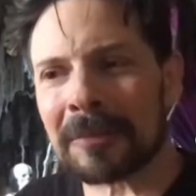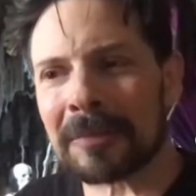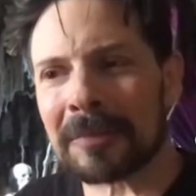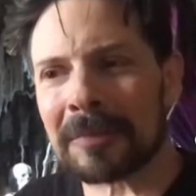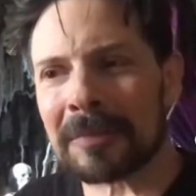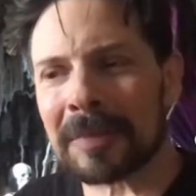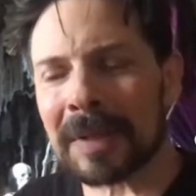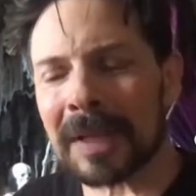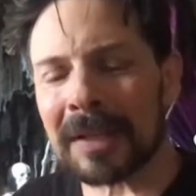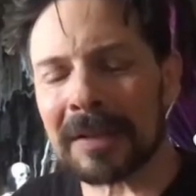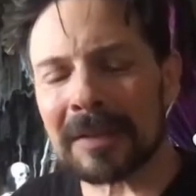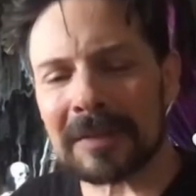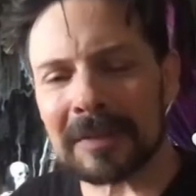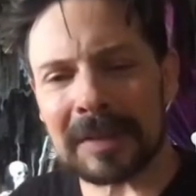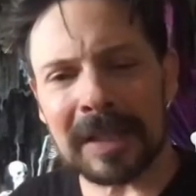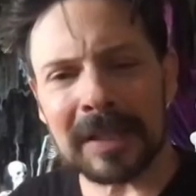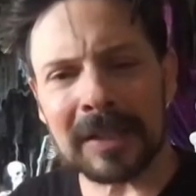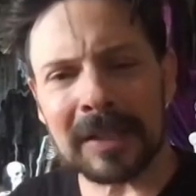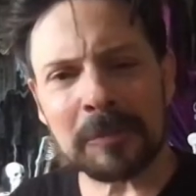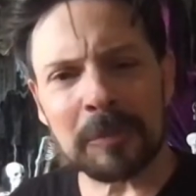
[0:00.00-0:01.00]
and
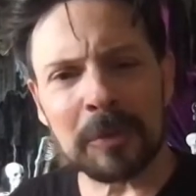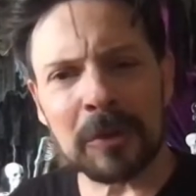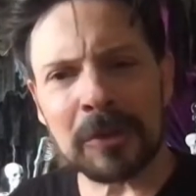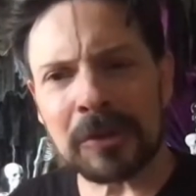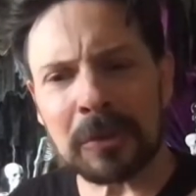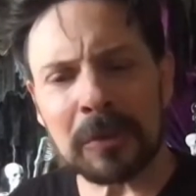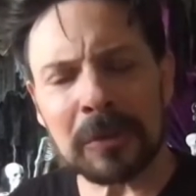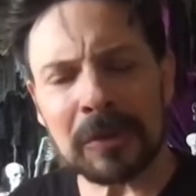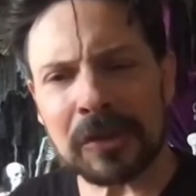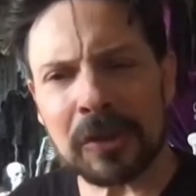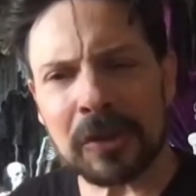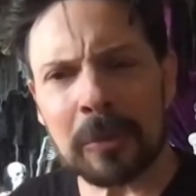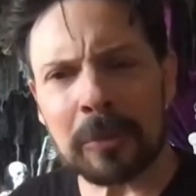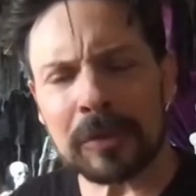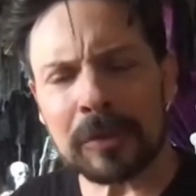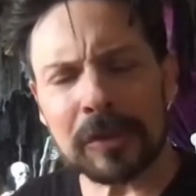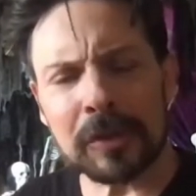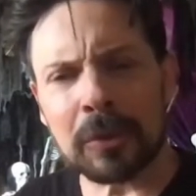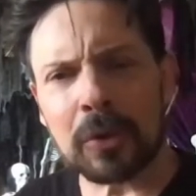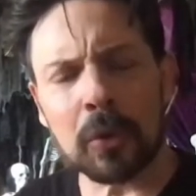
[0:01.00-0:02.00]
his producer were so
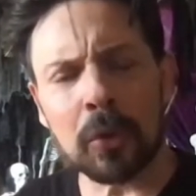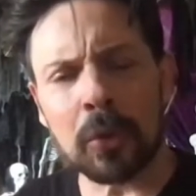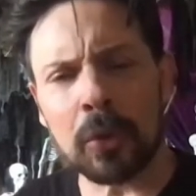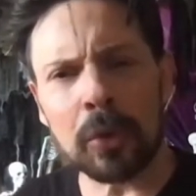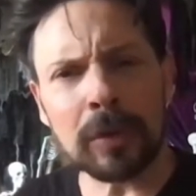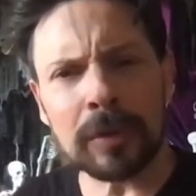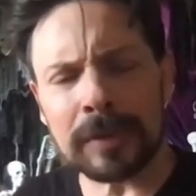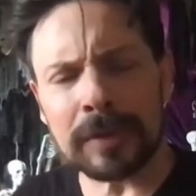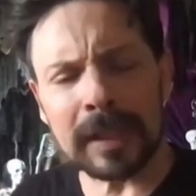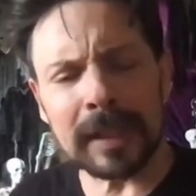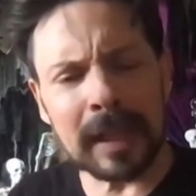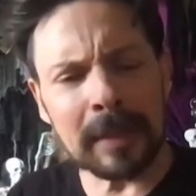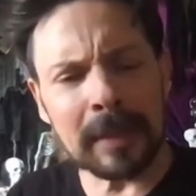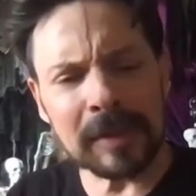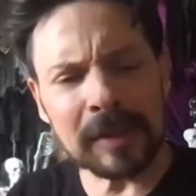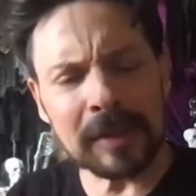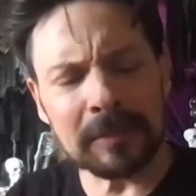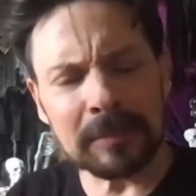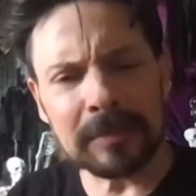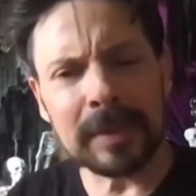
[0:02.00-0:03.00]
cool. They gave me
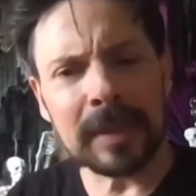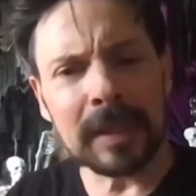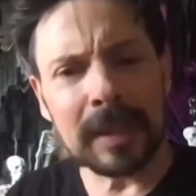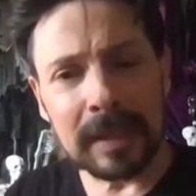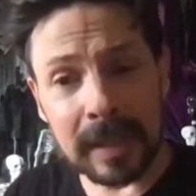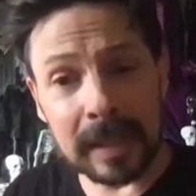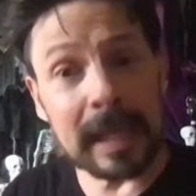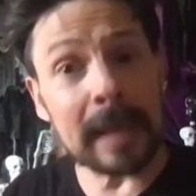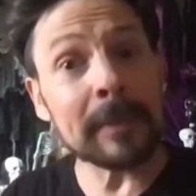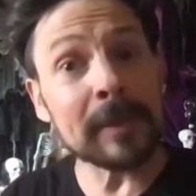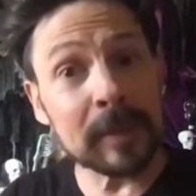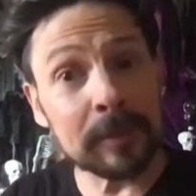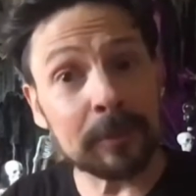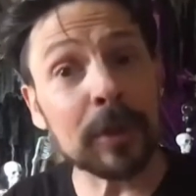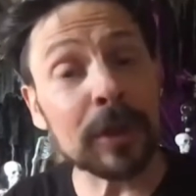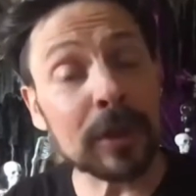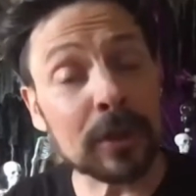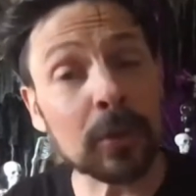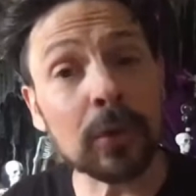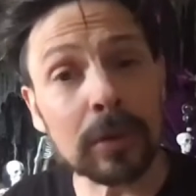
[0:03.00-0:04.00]
some
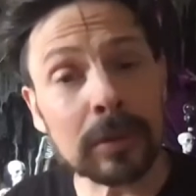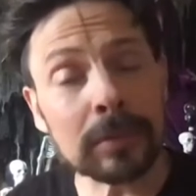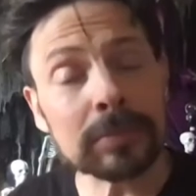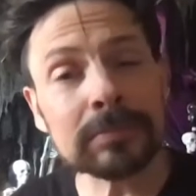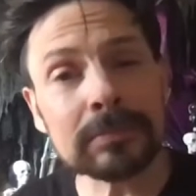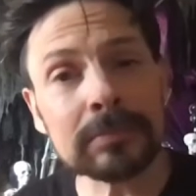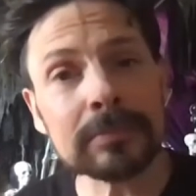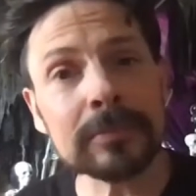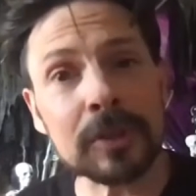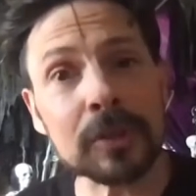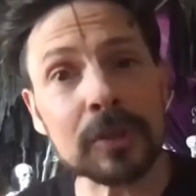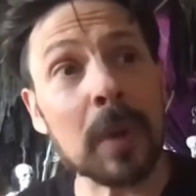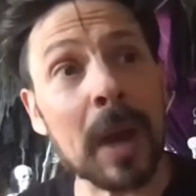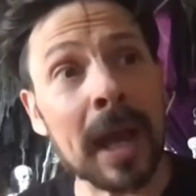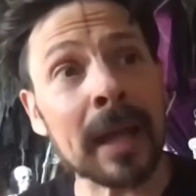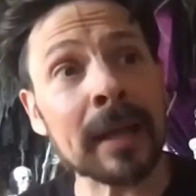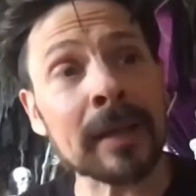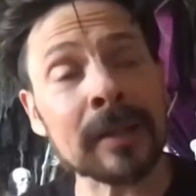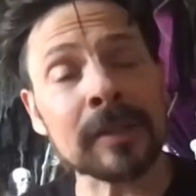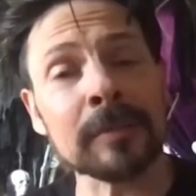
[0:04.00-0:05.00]
pretty cool
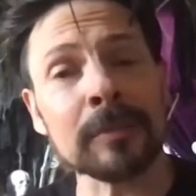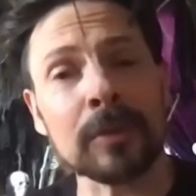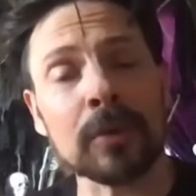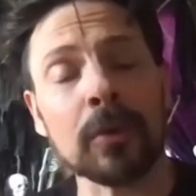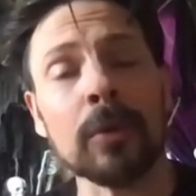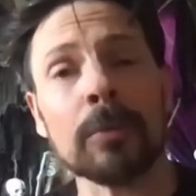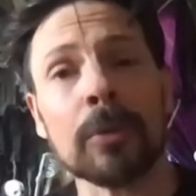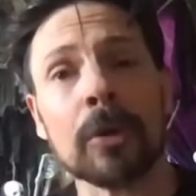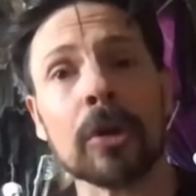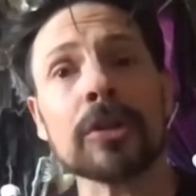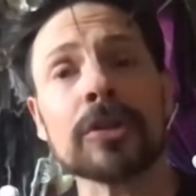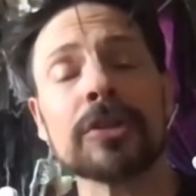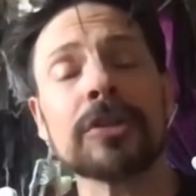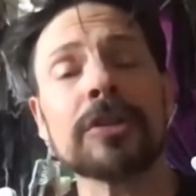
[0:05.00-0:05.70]
swag, some cool merch.